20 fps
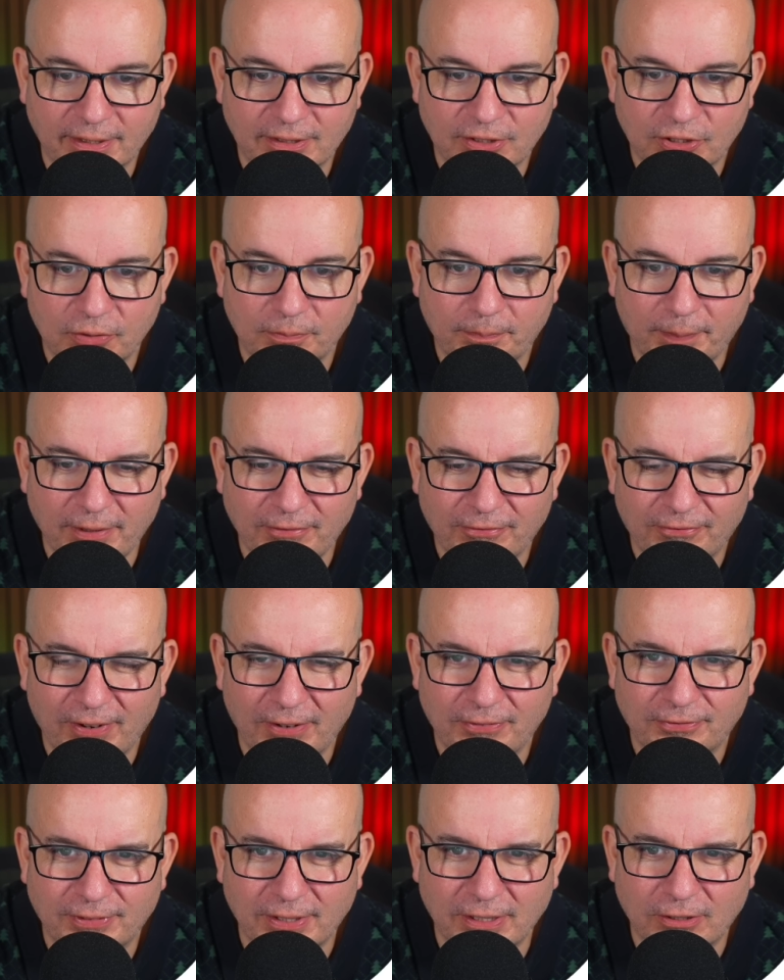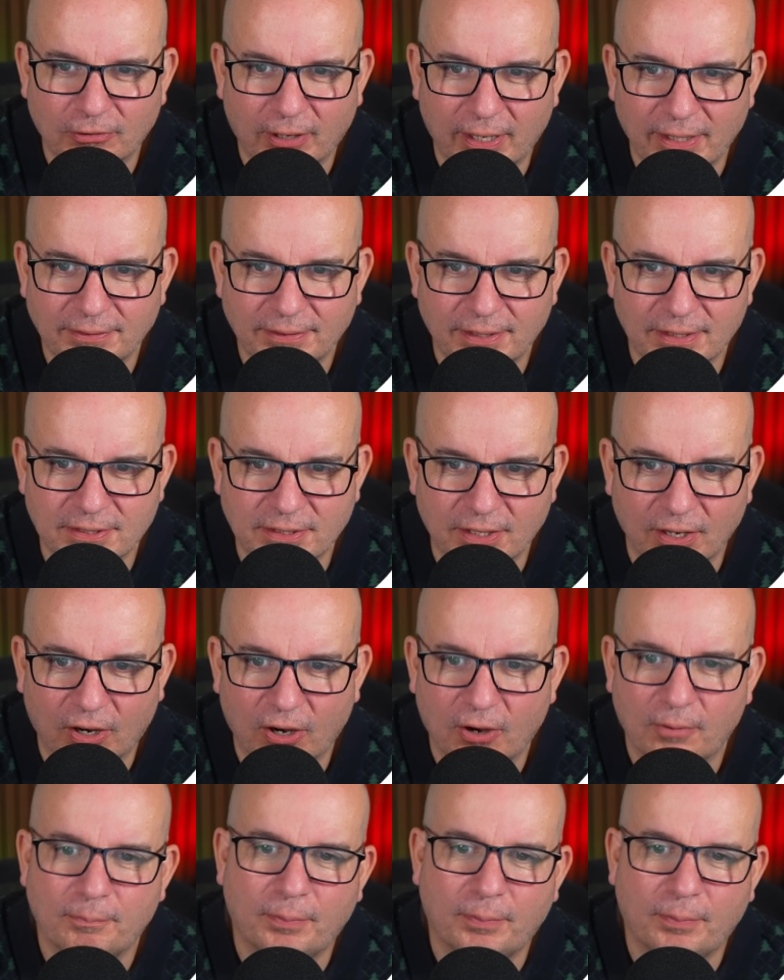It should be 50 grand, this car.